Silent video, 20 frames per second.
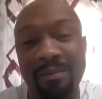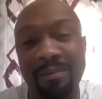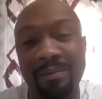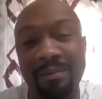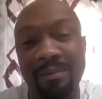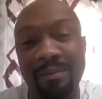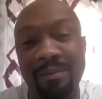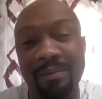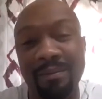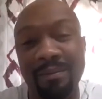
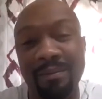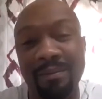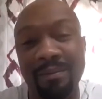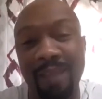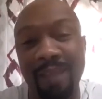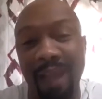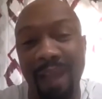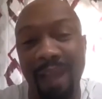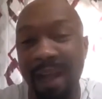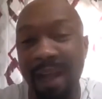I have to
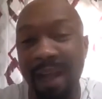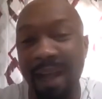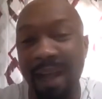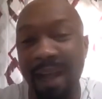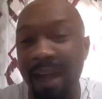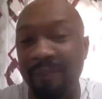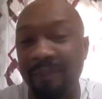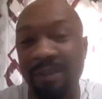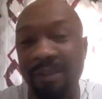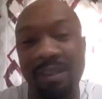see for
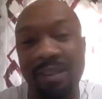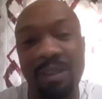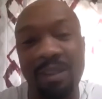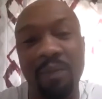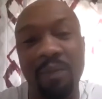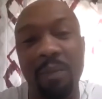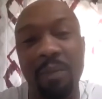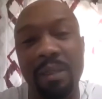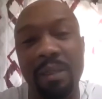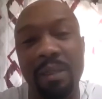myself.
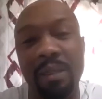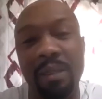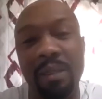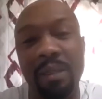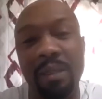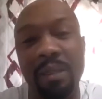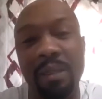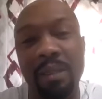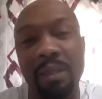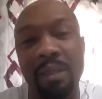That's how
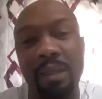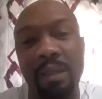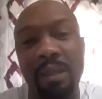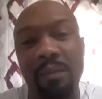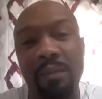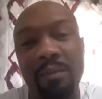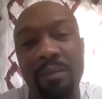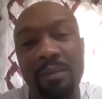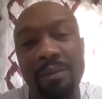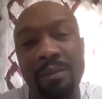I've been able to
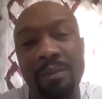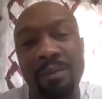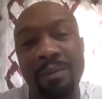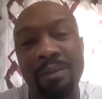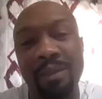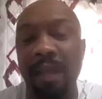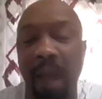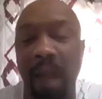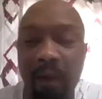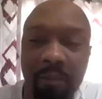be
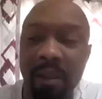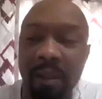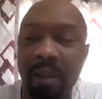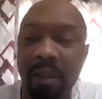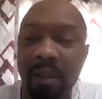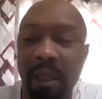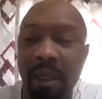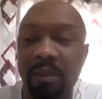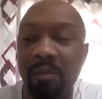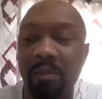successful. You
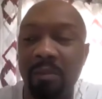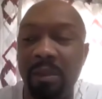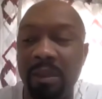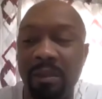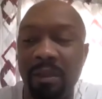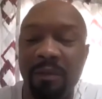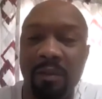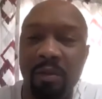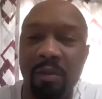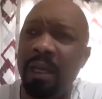can't
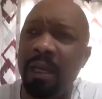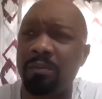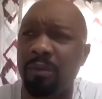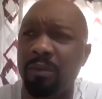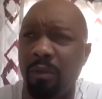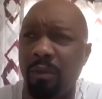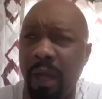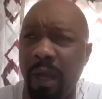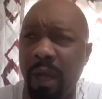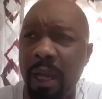direct,
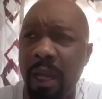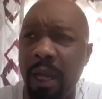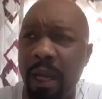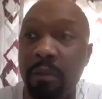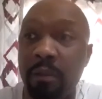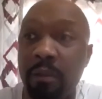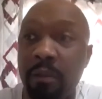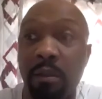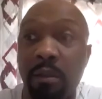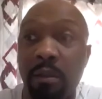
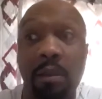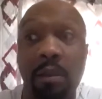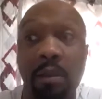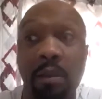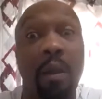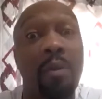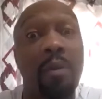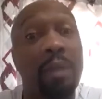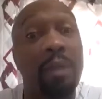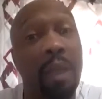okay, let's
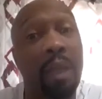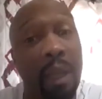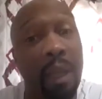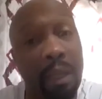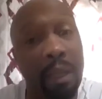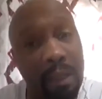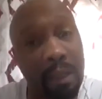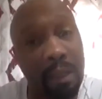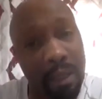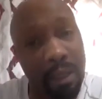see.
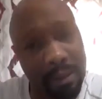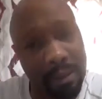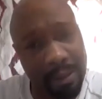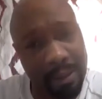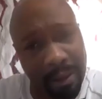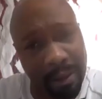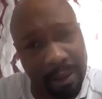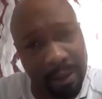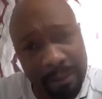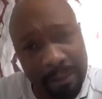You
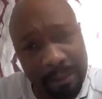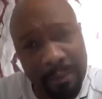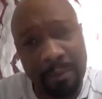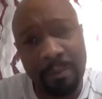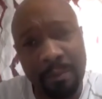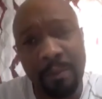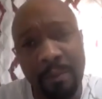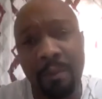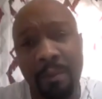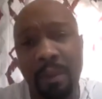can't
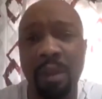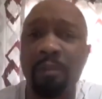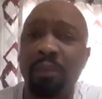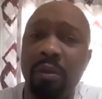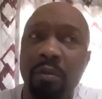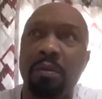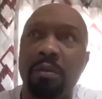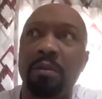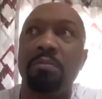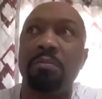produce,
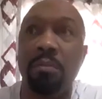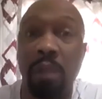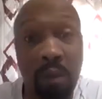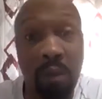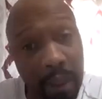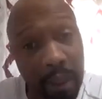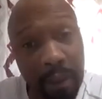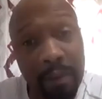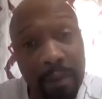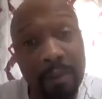okay,
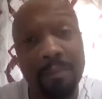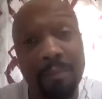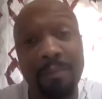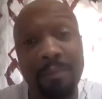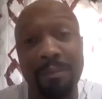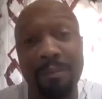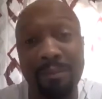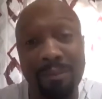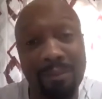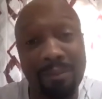
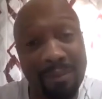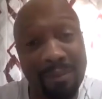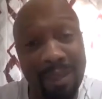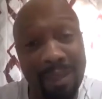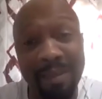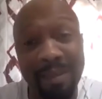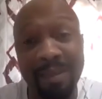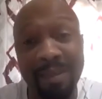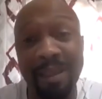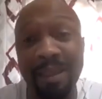let's
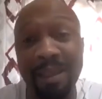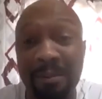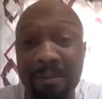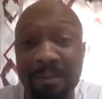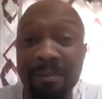see.